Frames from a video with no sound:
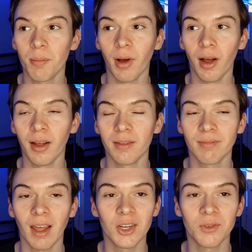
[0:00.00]
But
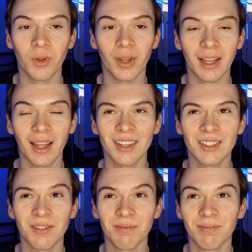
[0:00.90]
I just feel like
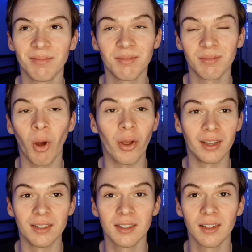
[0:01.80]
it's
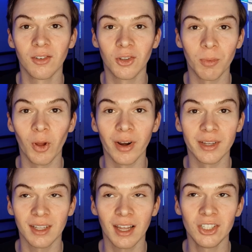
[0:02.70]
pointless to be
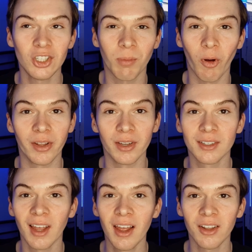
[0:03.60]
honest. It's just
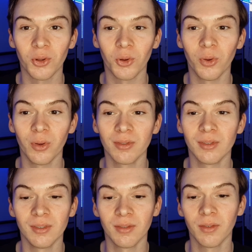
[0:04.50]
pointless to
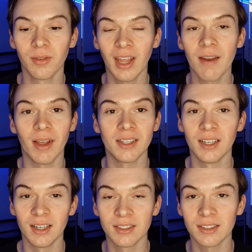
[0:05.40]
get invested
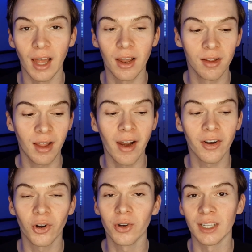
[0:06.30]
in these
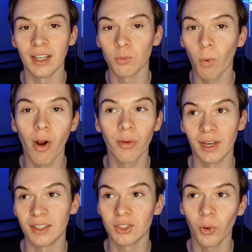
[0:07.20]
characters, in this world, in
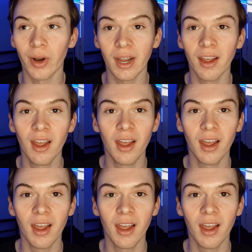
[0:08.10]
this story,